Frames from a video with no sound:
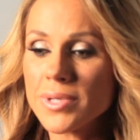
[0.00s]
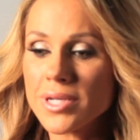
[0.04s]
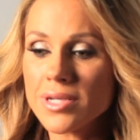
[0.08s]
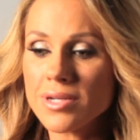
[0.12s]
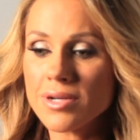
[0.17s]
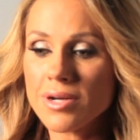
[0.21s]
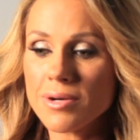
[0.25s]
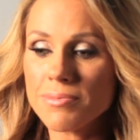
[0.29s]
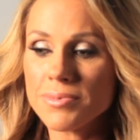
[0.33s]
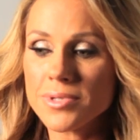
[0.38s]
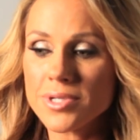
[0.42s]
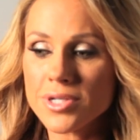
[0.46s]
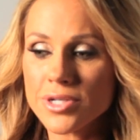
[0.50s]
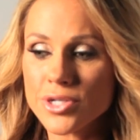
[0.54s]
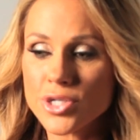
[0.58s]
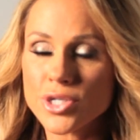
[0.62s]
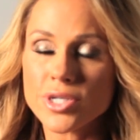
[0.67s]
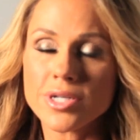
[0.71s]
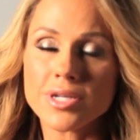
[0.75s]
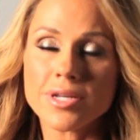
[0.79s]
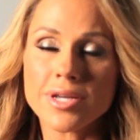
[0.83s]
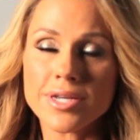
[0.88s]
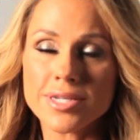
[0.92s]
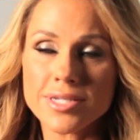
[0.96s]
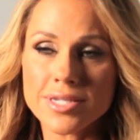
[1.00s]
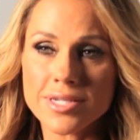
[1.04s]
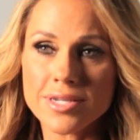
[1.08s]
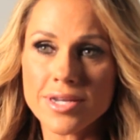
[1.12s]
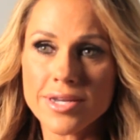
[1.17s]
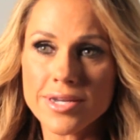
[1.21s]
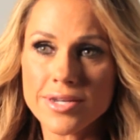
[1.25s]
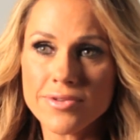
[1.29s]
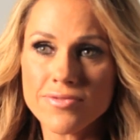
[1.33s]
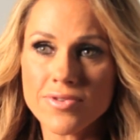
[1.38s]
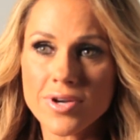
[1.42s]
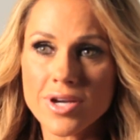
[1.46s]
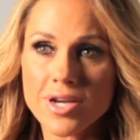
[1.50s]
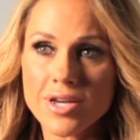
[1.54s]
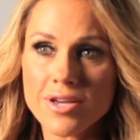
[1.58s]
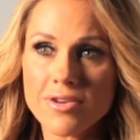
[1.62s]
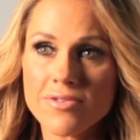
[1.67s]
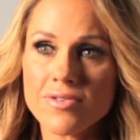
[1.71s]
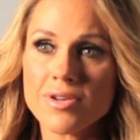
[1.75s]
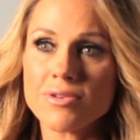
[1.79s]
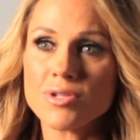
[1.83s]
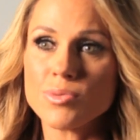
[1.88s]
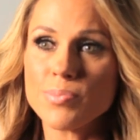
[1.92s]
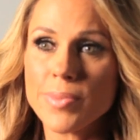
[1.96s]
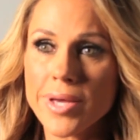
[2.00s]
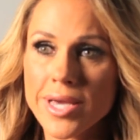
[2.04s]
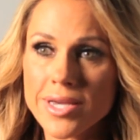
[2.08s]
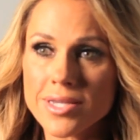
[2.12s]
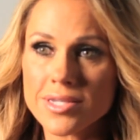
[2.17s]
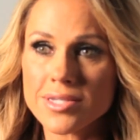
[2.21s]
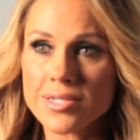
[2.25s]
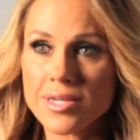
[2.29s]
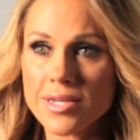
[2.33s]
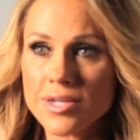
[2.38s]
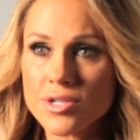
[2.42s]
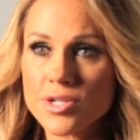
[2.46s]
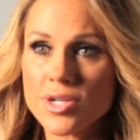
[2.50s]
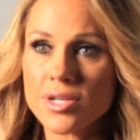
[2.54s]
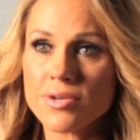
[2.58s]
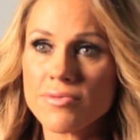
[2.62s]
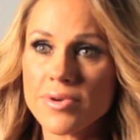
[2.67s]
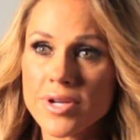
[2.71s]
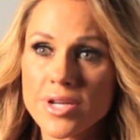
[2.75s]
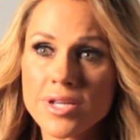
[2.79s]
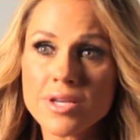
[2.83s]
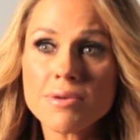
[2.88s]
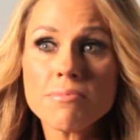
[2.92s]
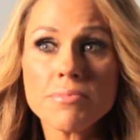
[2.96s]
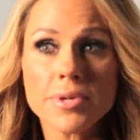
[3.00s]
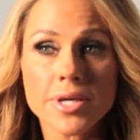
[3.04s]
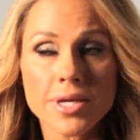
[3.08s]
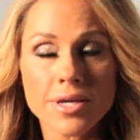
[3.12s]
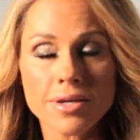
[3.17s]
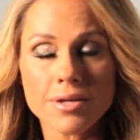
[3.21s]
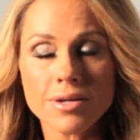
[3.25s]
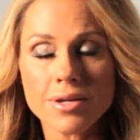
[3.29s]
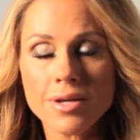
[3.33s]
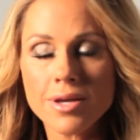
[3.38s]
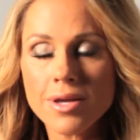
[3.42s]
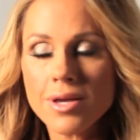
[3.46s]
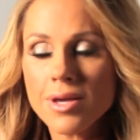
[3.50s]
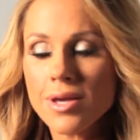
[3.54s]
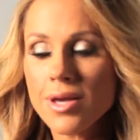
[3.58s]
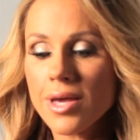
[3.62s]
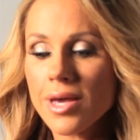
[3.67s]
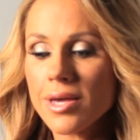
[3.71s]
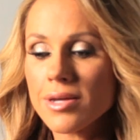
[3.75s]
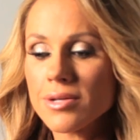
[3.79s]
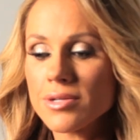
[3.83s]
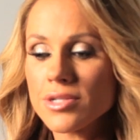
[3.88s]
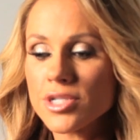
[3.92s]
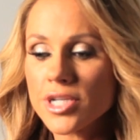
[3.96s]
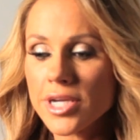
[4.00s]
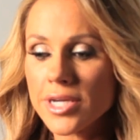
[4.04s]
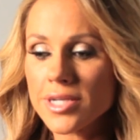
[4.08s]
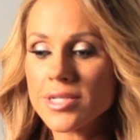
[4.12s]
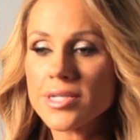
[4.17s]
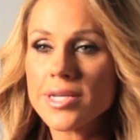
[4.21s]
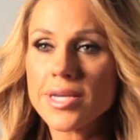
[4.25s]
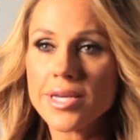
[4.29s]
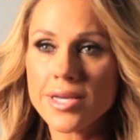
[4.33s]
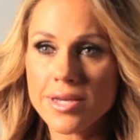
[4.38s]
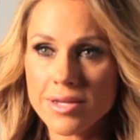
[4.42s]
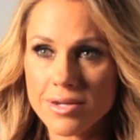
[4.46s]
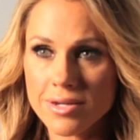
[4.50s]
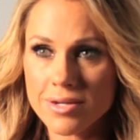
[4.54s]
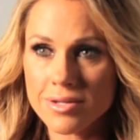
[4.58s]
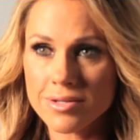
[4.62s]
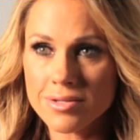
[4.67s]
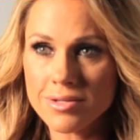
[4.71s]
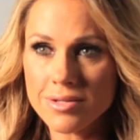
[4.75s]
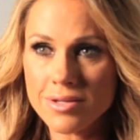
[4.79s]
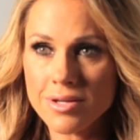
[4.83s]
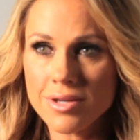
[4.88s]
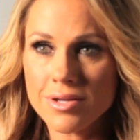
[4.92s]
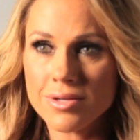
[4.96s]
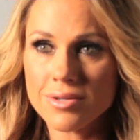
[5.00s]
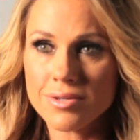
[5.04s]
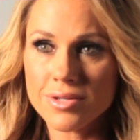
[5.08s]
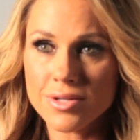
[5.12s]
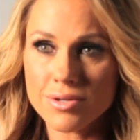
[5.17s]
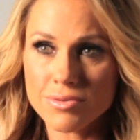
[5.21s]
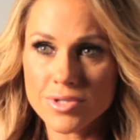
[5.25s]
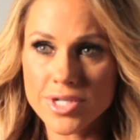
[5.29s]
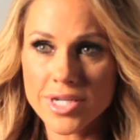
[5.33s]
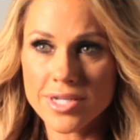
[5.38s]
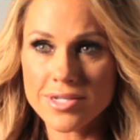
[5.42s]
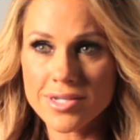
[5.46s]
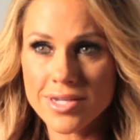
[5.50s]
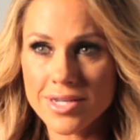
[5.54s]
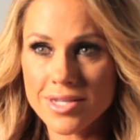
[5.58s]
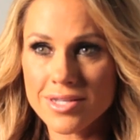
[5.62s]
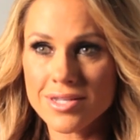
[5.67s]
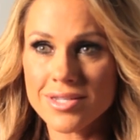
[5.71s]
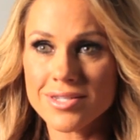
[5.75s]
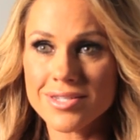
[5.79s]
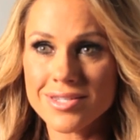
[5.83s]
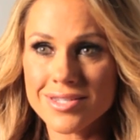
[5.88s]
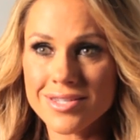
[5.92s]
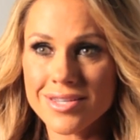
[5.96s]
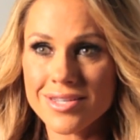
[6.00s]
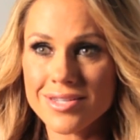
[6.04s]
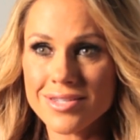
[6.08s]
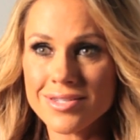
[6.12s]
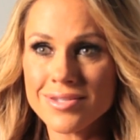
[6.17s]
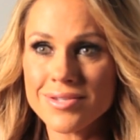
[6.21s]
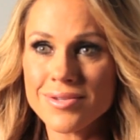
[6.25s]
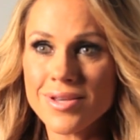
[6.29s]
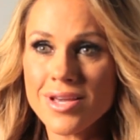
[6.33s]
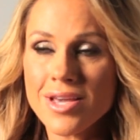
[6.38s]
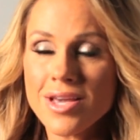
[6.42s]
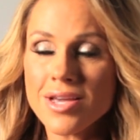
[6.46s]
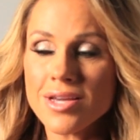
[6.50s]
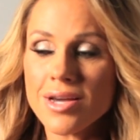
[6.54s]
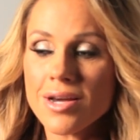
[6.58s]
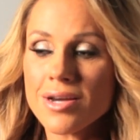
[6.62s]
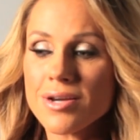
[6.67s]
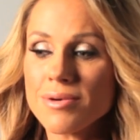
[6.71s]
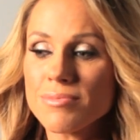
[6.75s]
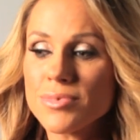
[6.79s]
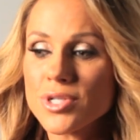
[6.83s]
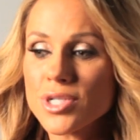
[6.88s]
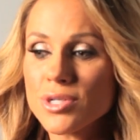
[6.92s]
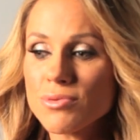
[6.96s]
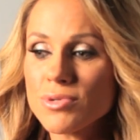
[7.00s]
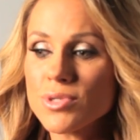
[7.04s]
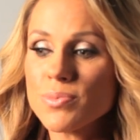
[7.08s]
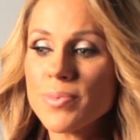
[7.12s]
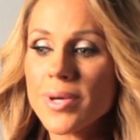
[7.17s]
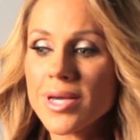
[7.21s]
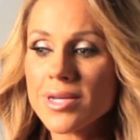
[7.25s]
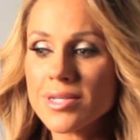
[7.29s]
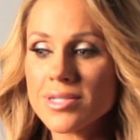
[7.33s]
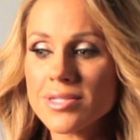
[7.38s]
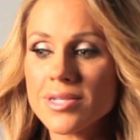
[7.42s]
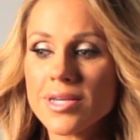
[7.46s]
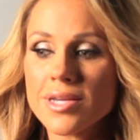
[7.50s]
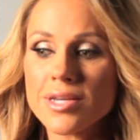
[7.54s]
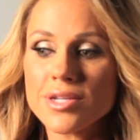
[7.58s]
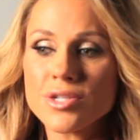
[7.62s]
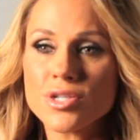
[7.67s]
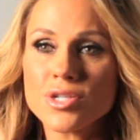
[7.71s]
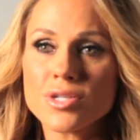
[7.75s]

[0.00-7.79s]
big competition in 1995, and I was backstage getting ready to compete, and Jan Tana, you know, Jan Tana does the skin. Right. Um, she was backstage